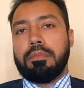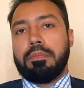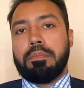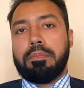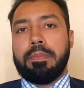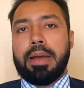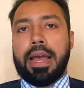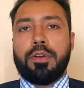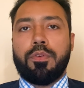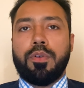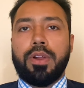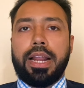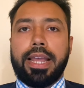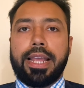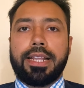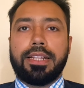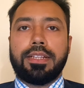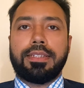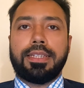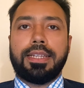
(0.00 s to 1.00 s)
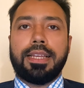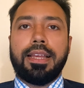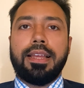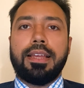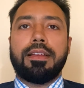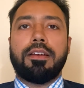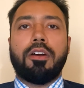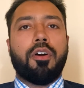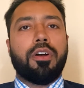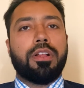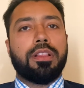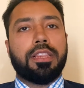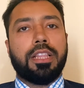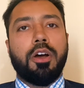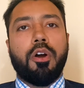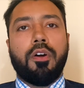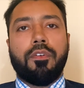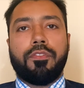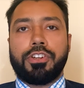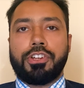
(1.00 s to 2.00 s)
manual, I can say, on the
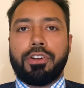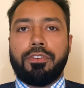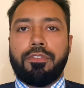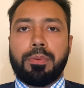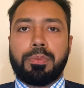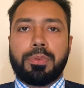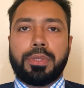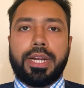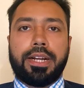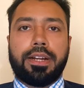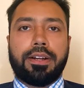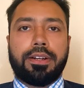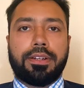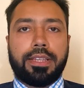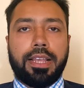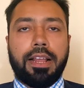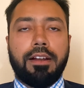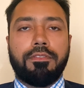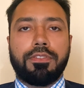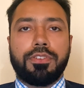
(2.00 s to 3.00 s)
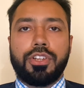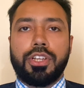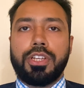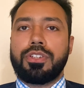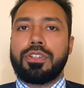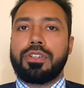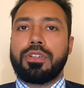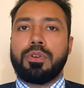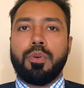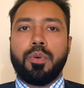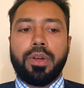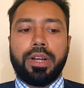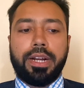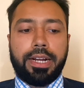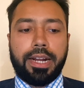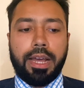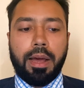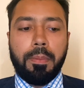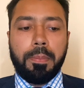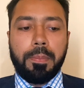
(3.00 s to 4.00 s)
official website itself. Just Google
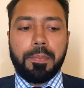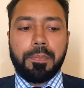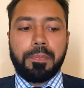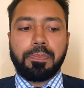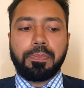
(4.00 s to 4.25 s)
it up.